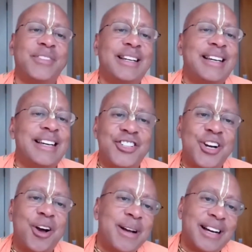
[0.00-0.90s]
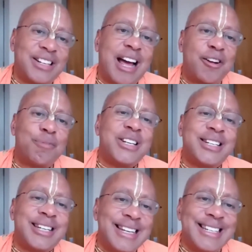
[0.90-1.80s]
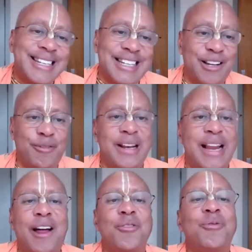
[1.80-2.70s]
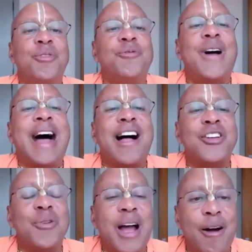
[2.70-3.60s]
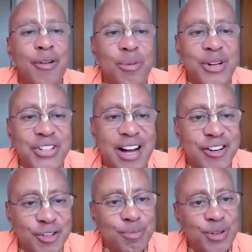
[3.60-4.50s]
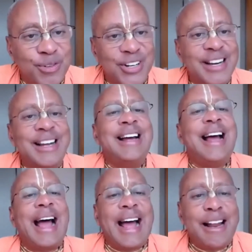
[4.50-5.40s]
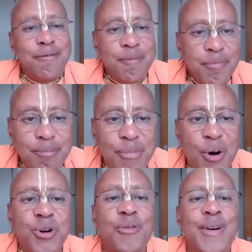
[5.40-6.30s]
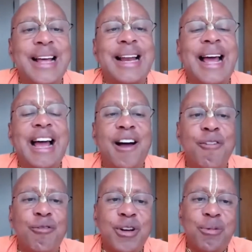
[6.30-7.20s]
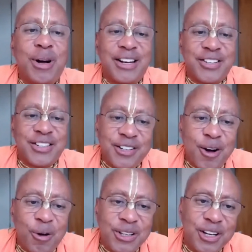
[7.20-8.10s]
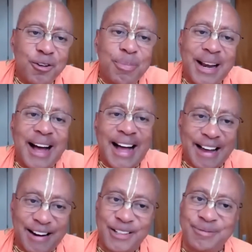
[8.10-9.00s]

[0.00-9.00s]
he's showing us how to be sensitive and how to value everyone's contribution and motivate everyone to go a little bit higher.